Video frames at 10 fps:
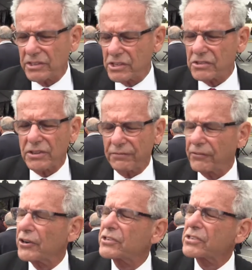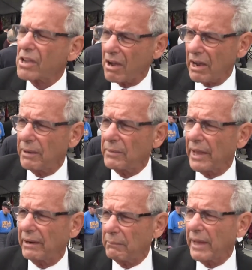This is the first time
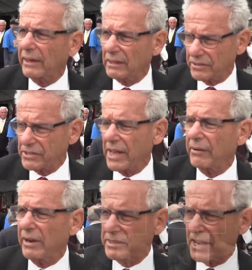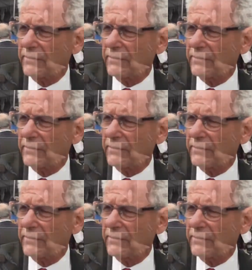that a medical center has